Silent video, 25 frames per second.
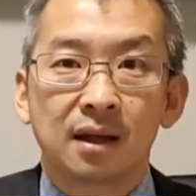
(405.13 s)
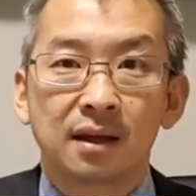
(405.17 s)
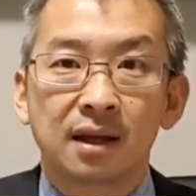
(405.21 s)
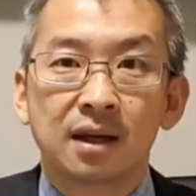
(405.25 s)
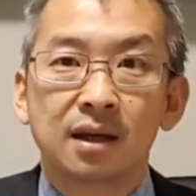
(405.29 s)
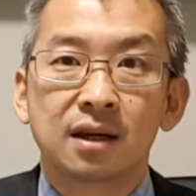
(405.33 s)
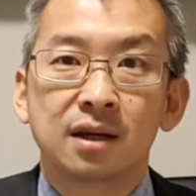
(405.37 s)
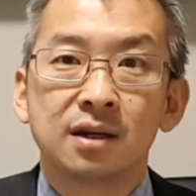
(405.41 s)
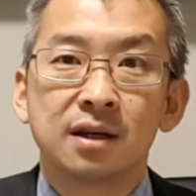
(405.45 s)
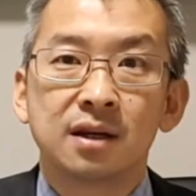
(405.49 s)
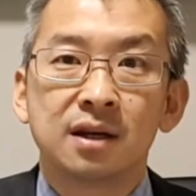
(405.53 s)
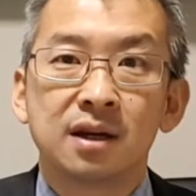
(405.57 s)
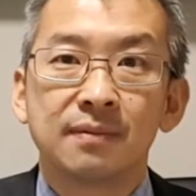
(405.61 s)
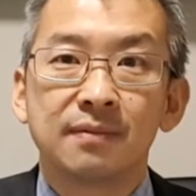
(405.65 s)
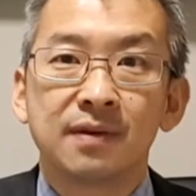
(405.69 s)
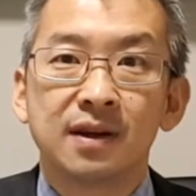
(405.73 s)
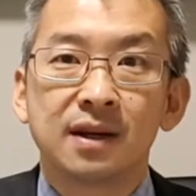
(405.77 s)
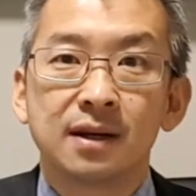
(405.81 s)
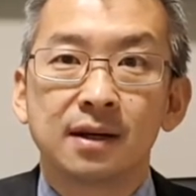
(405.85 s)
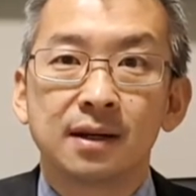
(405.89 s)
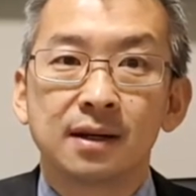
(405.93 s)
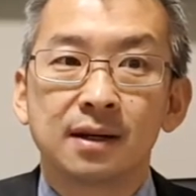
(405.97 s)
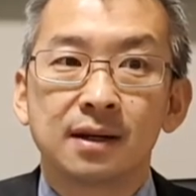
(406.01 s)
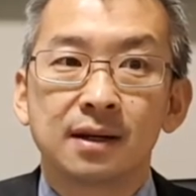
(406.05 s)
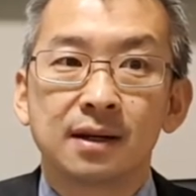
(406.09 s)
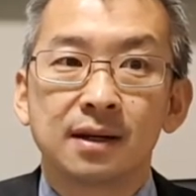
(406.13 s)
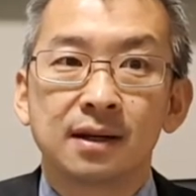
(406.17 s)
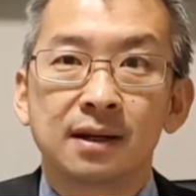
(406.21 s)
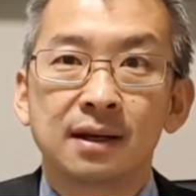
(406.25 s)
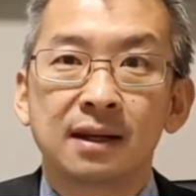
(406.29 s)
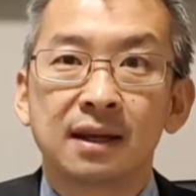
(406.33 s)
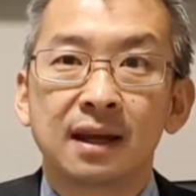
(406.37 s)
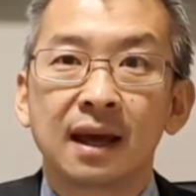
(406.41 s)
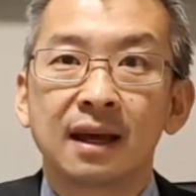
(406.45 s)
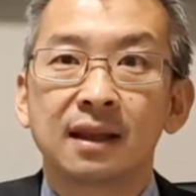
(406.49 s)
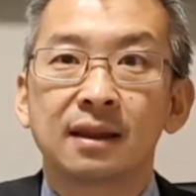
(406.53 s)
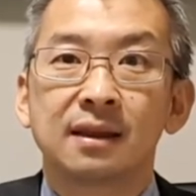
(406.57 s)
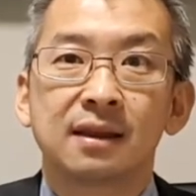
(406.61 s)
they couldn't even
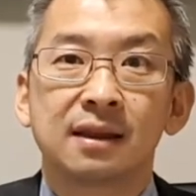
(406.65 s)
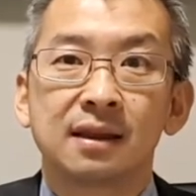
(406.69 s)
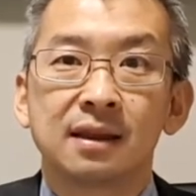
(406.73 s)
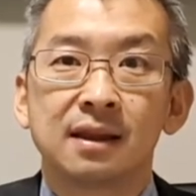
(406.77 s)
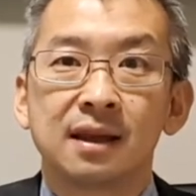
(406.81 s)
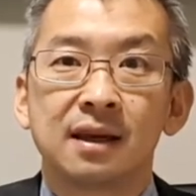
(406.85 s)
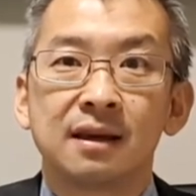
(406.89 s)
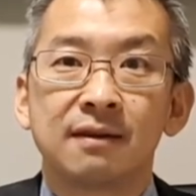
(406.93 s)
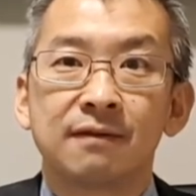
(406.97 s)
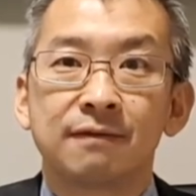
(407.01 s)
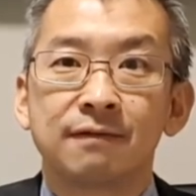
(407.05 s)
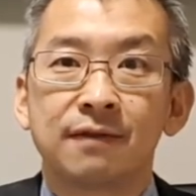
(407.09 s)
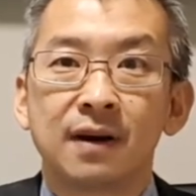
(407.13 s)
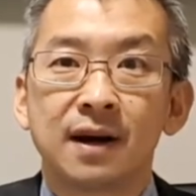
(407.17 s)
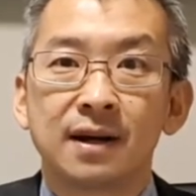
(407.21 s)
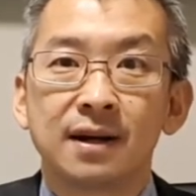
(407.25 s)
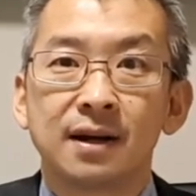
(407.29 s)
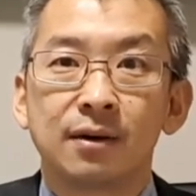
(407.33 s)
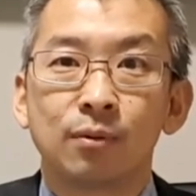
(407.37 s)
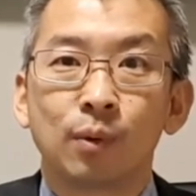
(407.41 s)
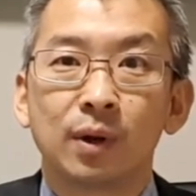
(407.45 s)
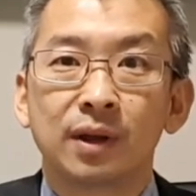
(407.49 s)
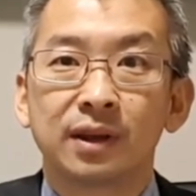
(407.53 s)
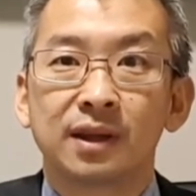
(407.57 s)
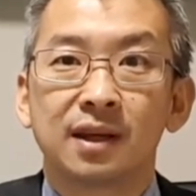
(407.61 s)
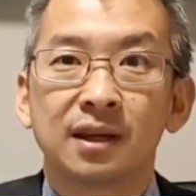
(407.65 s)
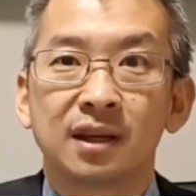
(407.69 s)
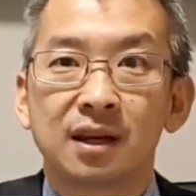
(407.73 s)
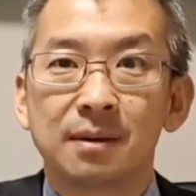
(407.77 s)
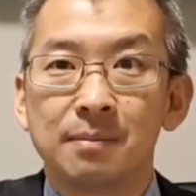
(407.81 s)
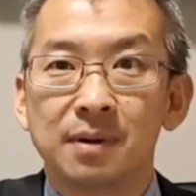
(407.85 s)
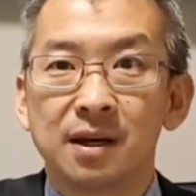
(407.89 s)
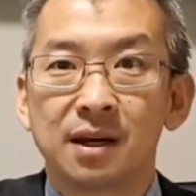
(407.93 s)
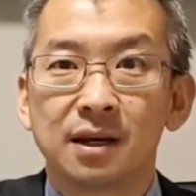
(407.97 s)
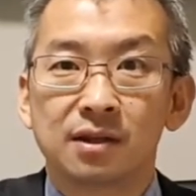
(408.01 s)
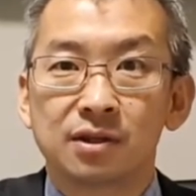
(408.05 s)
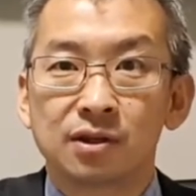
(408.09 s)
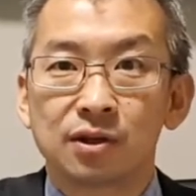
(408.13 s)
get it funded. What they
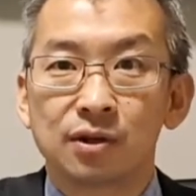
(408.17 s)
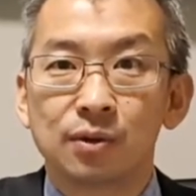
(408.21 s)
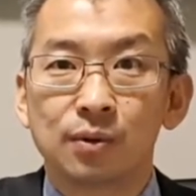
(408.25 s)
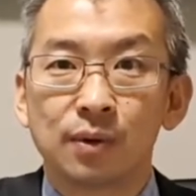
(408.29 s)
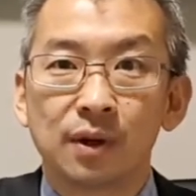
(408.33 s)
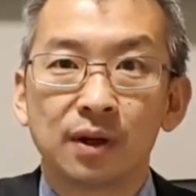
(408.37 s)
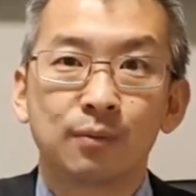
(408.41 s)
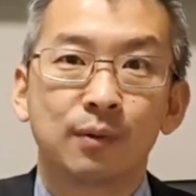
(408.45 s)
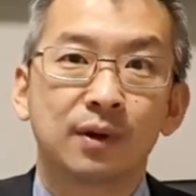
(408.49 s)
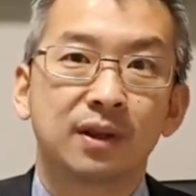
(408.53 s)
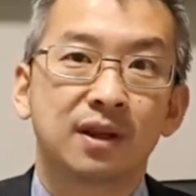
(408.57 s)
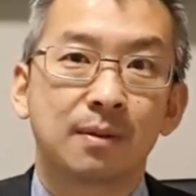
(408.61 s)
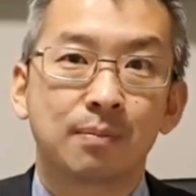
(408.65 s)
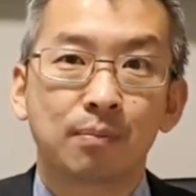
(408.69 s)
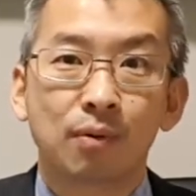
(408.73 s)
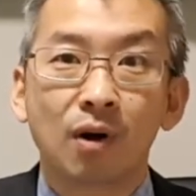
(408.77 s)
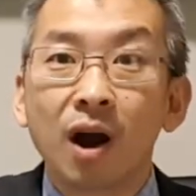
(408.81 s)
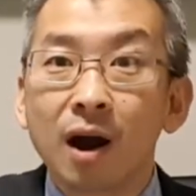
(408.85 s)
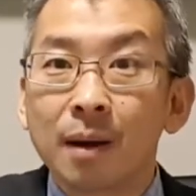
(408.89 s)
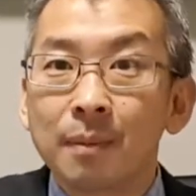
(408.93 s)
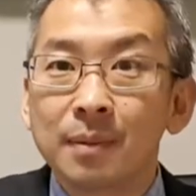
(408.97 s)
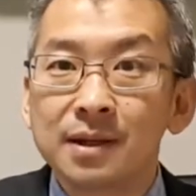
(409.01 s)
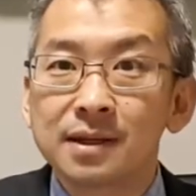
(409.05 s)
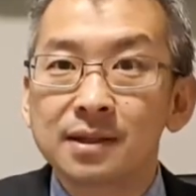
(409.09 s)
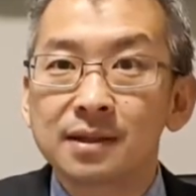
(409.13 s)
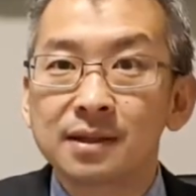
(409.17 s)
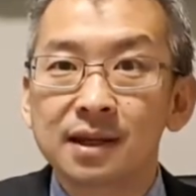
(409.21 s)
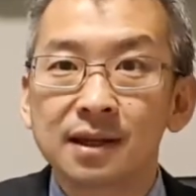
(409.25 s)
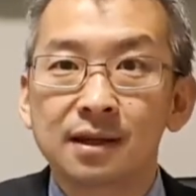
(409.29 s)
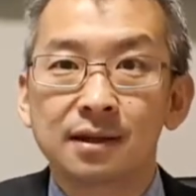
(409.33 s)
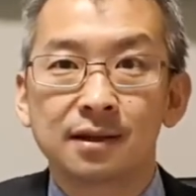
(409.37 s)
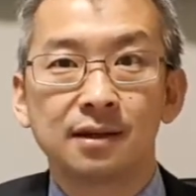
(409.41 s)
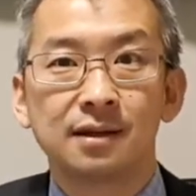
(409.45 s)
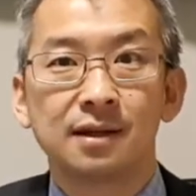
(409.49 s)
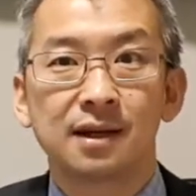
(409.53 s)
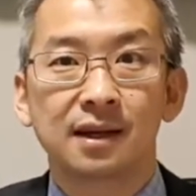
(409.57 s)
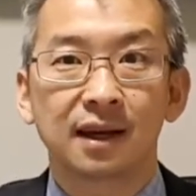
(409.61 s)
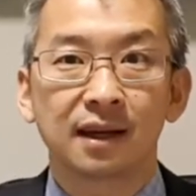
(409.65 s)
committed to and what they promised, they
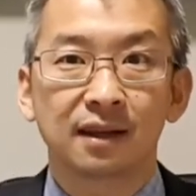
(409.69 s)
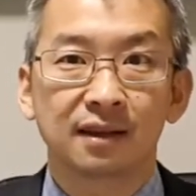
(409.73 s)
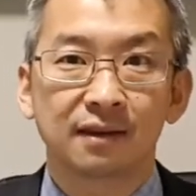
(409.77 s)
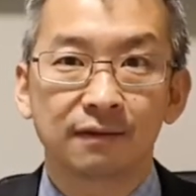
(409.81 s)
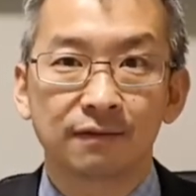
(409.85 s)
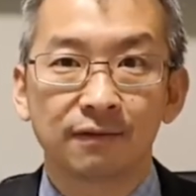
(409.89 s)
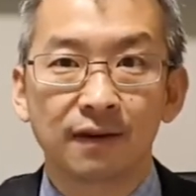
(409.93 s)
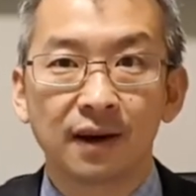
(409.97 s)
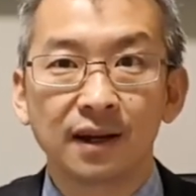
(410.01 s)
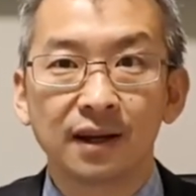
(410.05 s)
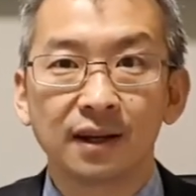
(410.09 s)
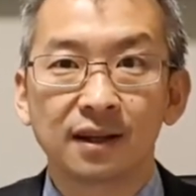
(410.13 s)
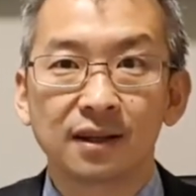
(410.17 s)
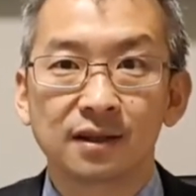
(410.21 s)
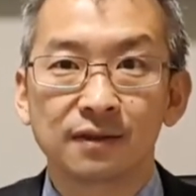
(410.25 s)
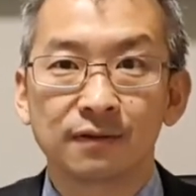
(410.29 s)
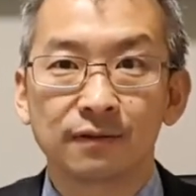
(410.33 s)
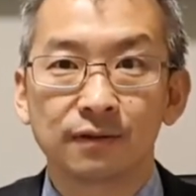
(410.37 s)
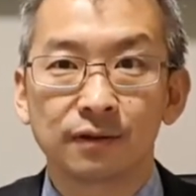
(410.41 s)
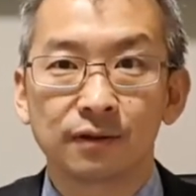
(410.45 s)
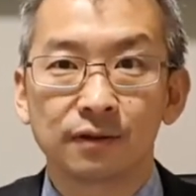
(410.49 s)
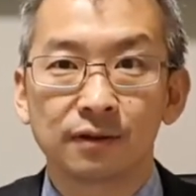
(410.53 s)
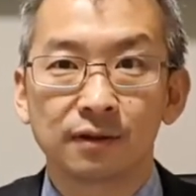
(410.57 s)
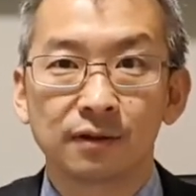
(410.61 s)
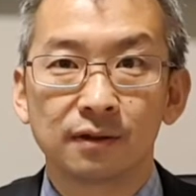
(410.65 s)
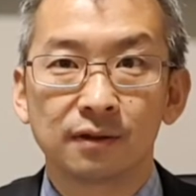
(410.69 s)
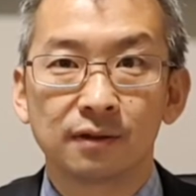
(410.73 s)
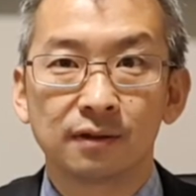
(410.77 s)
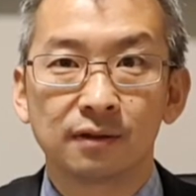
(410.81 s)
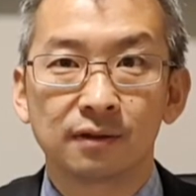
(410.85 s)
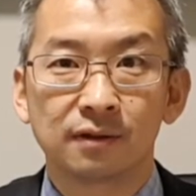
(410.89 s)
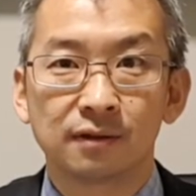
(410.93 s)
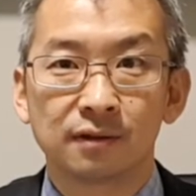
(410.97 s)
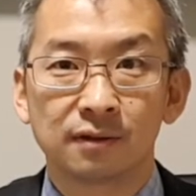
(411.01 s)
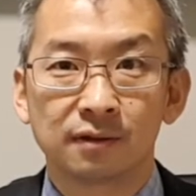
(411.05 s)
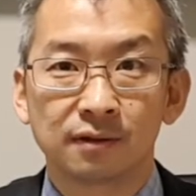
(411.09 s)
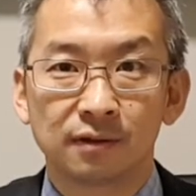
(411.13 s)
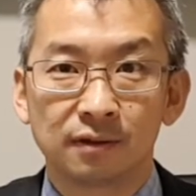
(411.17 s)
couldn't get the fundings
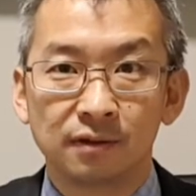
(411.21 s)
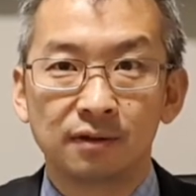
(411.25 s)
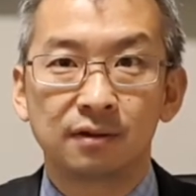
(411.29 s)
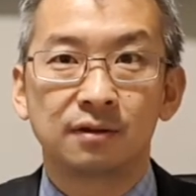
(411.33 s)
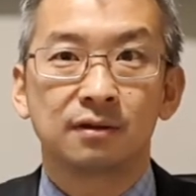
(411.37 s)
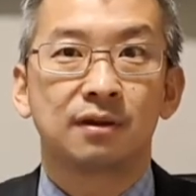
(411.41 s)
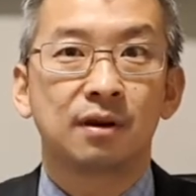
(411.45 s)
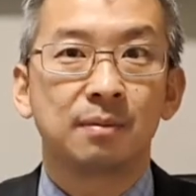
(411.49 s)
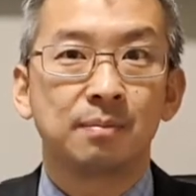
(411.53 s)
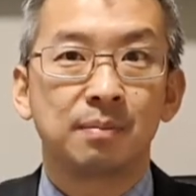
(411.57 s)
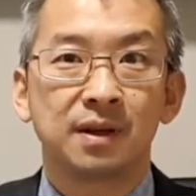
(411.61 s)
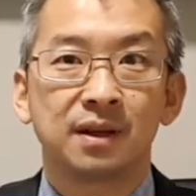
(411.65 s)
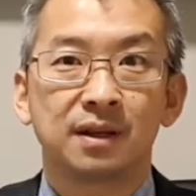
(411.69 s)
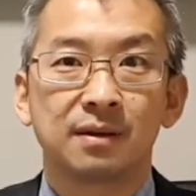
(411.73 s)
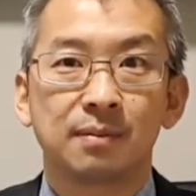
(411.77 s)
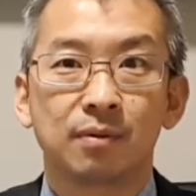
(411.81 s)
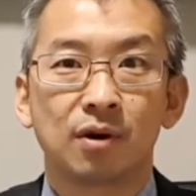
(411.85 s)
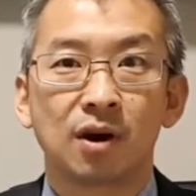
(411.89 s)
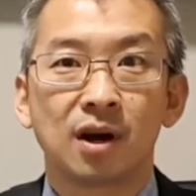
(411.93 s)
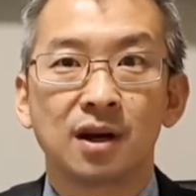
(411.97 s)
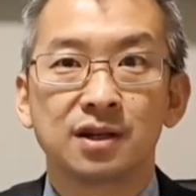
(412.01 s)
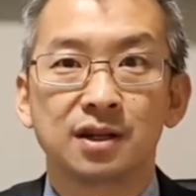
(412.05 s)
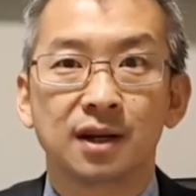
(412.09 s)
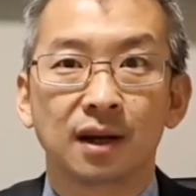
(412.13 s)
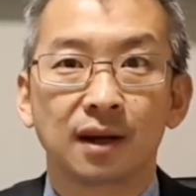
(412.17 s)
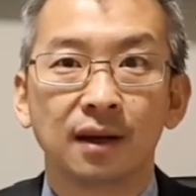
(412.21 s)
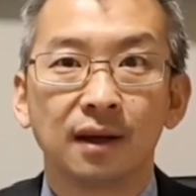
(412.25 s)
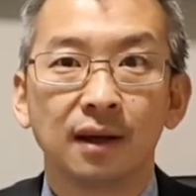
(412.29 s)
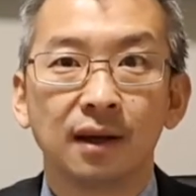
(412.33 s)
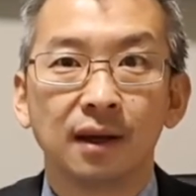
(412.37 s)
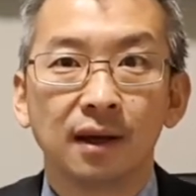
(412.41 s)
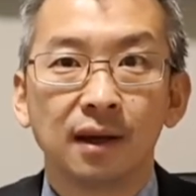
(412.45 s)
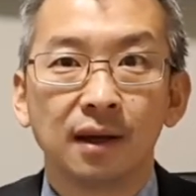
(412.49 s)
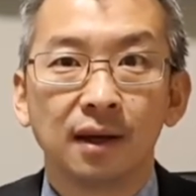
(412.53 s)
to complete the project.